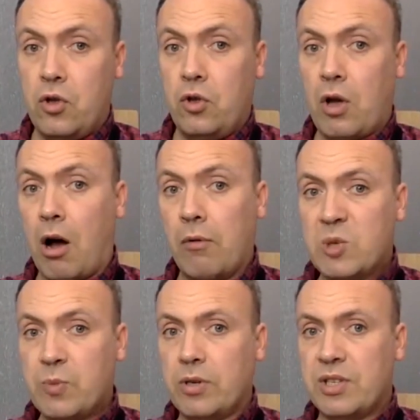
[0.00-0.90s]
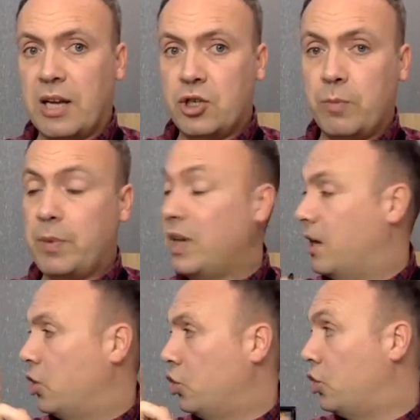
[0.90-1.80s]
our response to that should
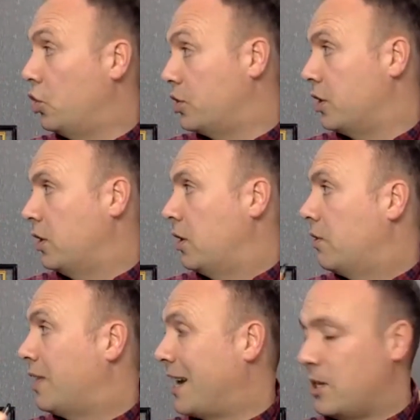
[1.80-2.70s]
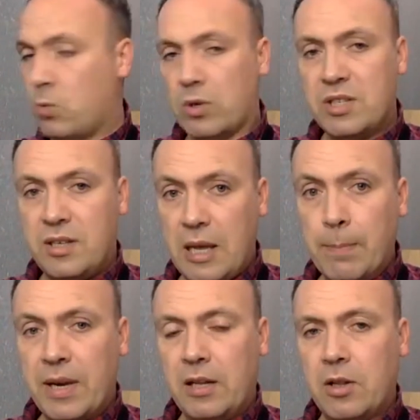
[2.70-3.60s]
be, good. That is what's
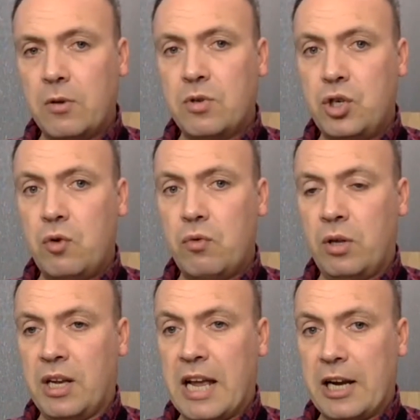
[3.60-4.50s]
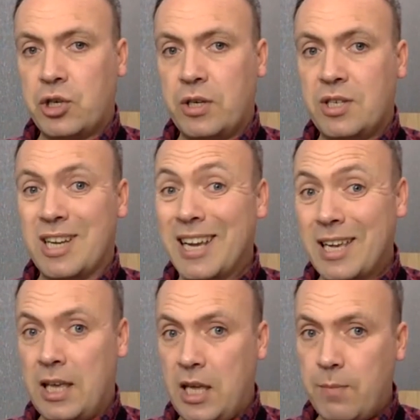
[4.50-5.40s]
deepening those neural connections.
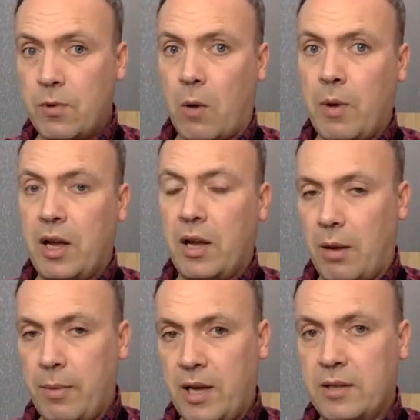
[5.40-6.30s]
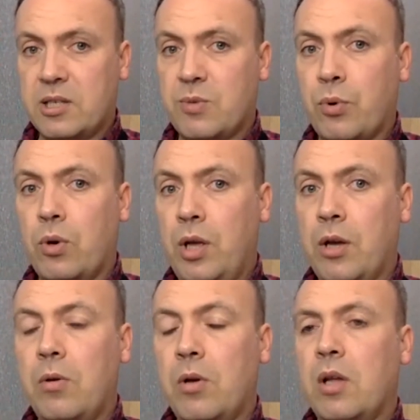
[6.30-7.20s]
Keep going. I'm here to support
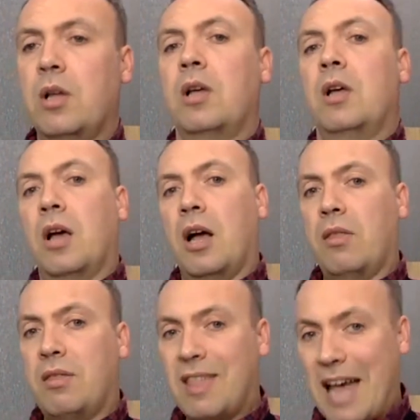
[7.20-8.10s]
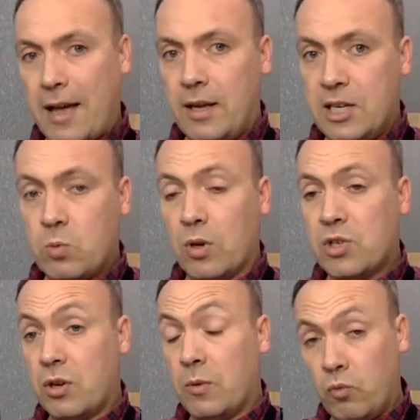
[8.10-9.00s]
you. And that is what's going to